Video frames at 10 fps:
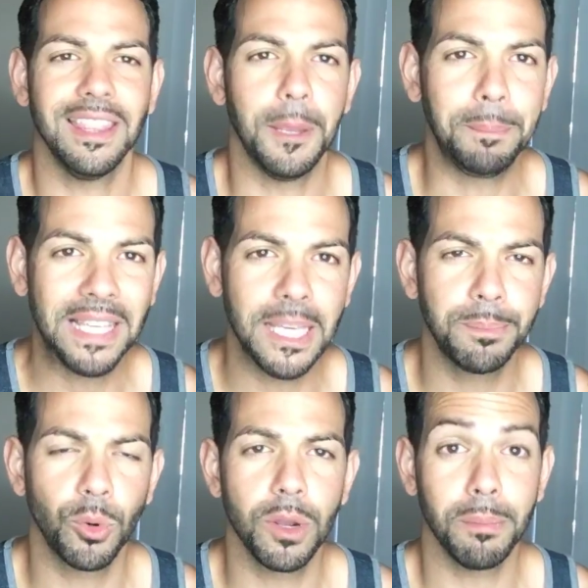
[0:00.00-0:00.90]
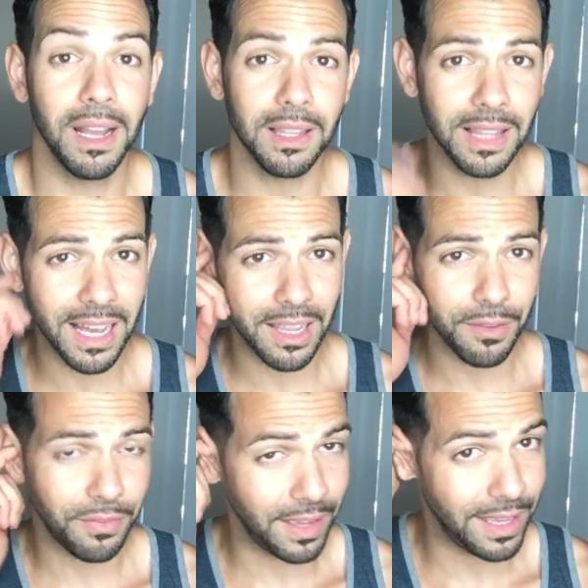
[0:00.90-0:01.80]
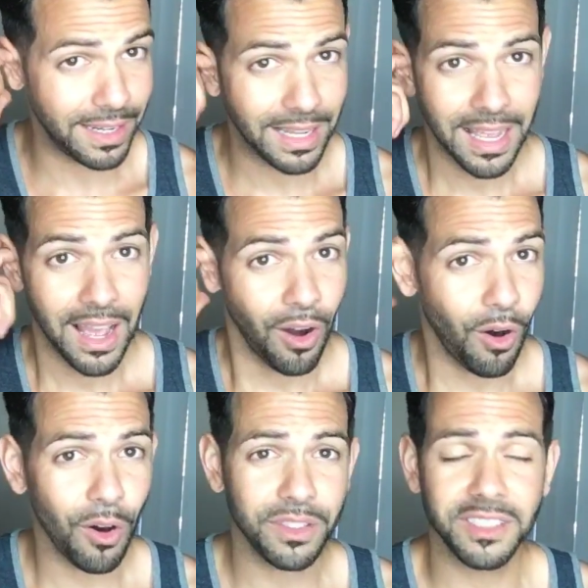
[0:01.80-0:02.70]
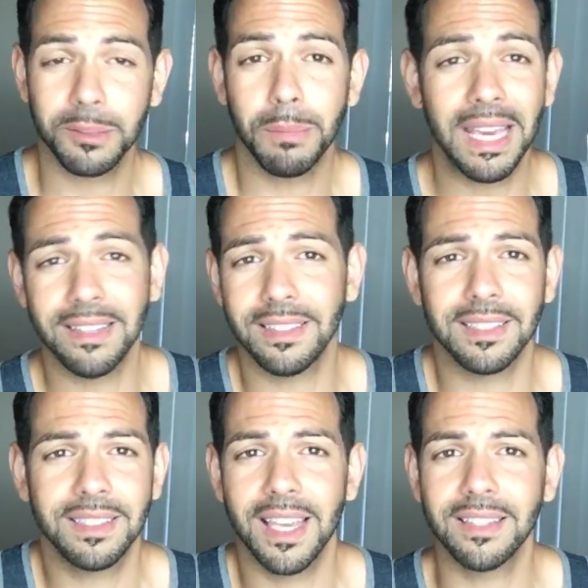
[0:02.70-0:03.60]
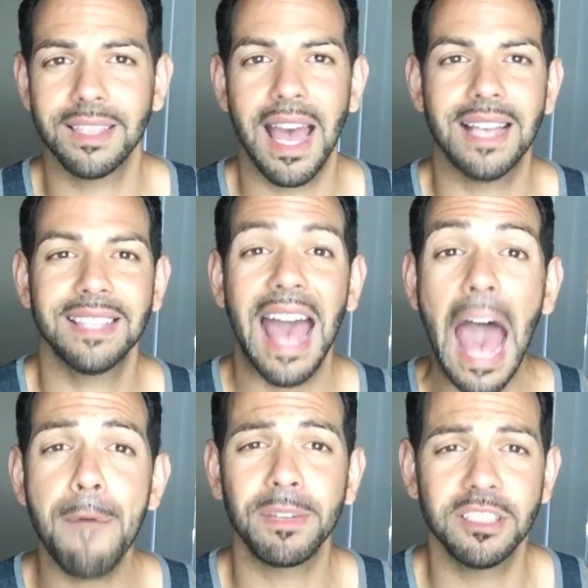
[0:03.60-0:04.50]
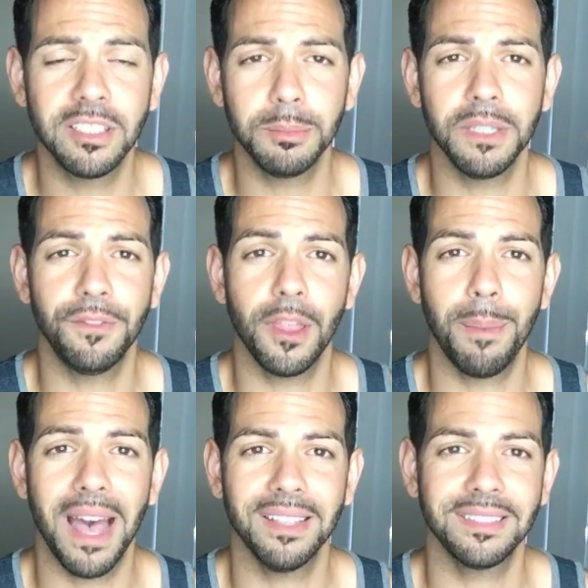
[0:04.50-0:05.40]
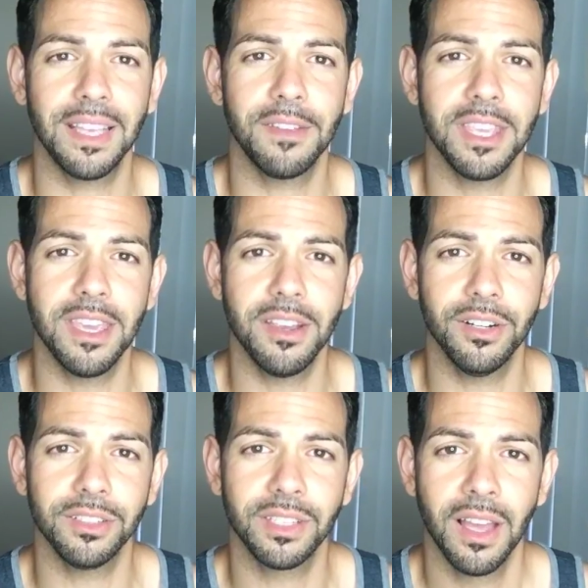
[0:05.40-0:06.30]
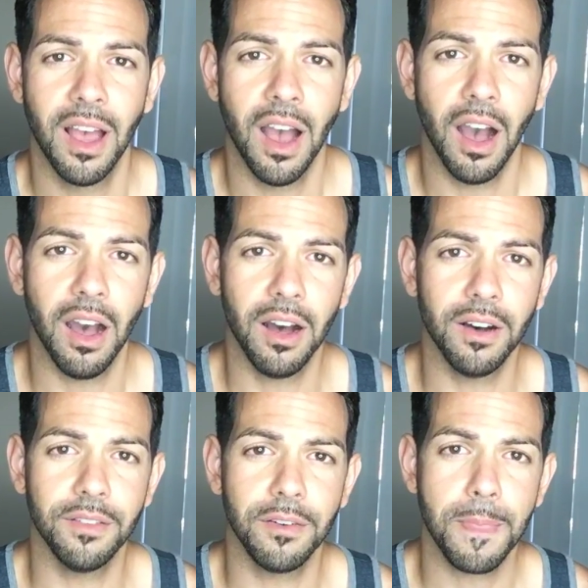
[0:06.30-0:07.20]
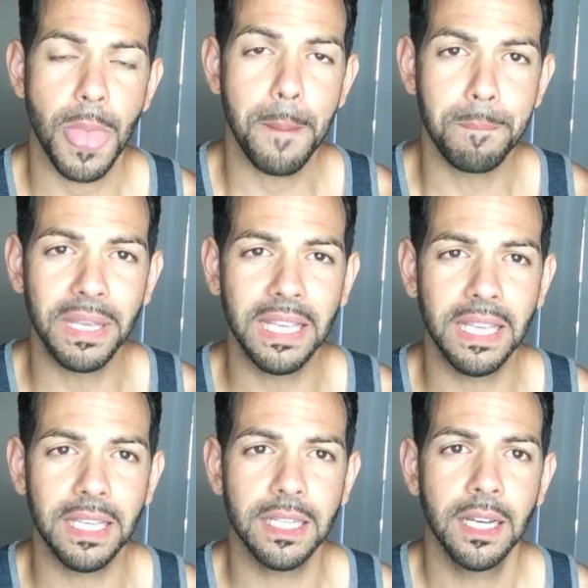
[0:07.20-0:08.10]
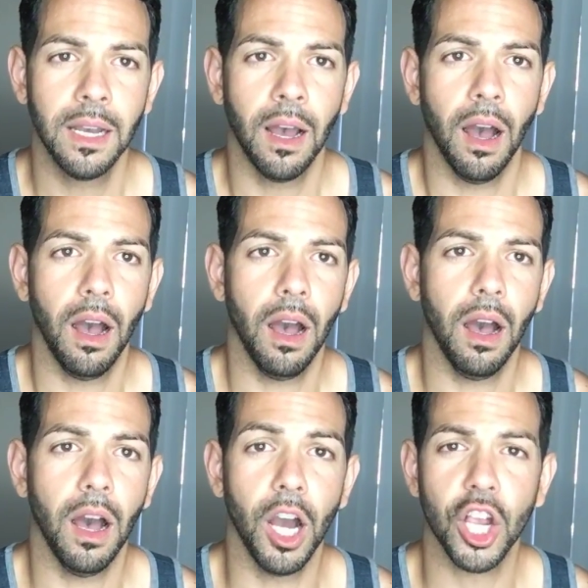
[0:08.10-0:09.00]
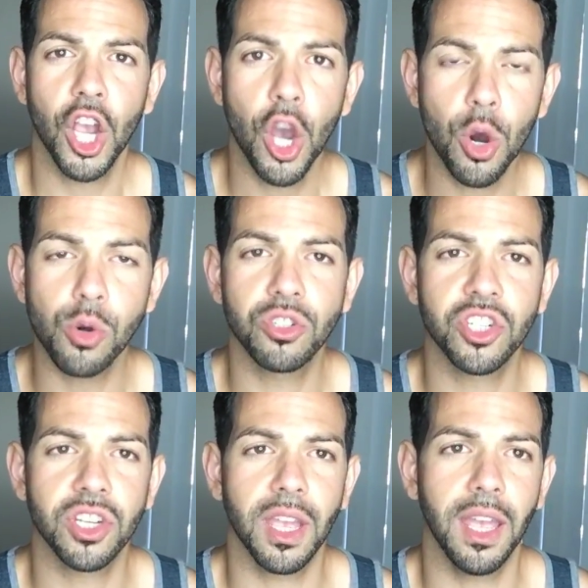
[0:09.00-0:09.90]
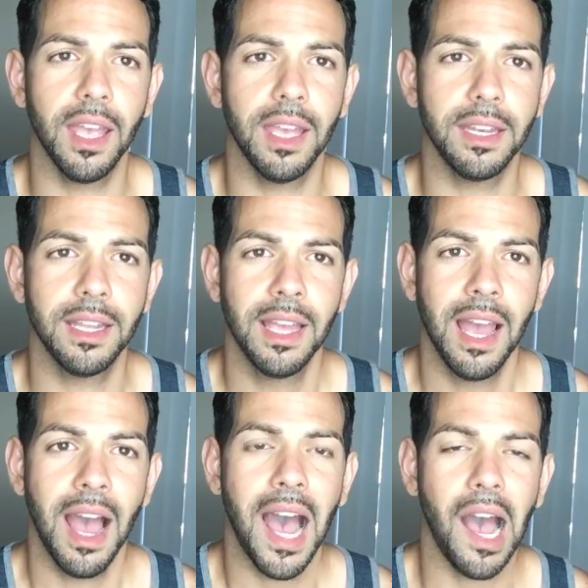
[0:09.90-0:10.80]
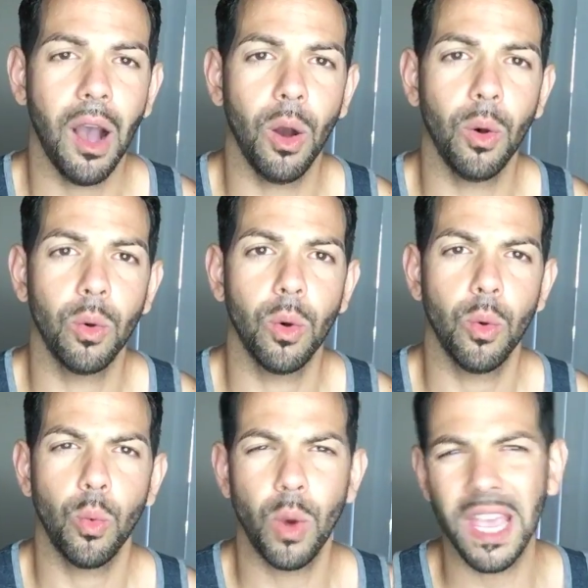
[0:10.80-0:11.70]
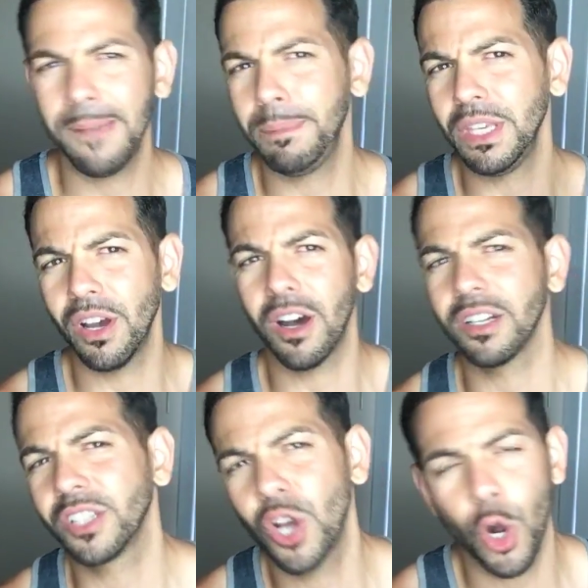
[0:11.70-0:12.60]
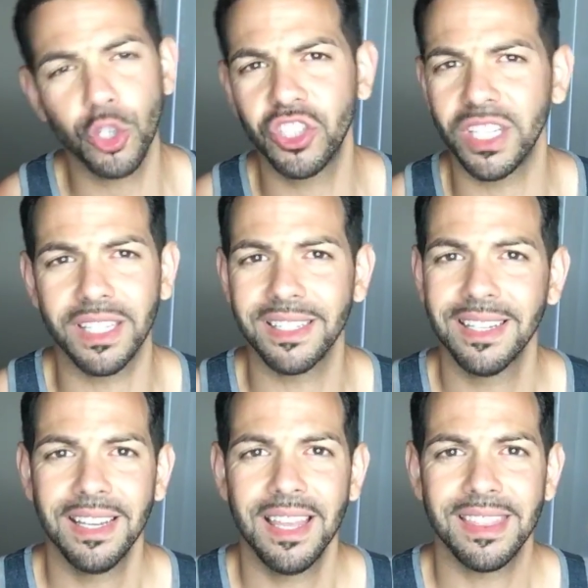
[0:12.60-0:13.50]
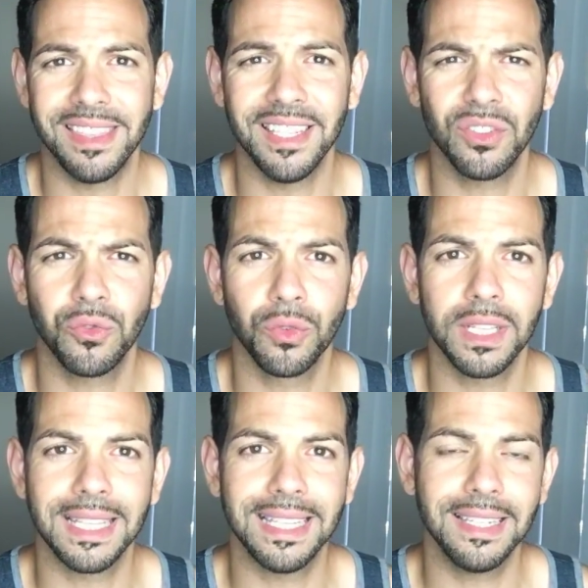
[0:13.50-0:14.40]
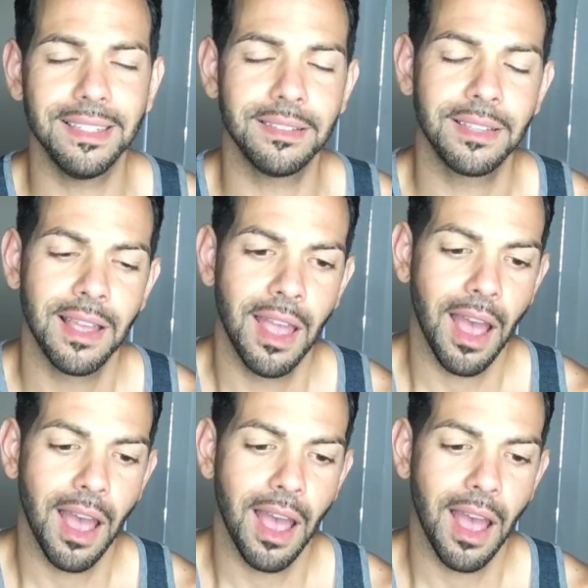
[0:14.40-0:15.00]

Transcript: the people in my life and all these amazing things that has happened to me for the past 7 years of being a coach, and how way beyond coaching this really is.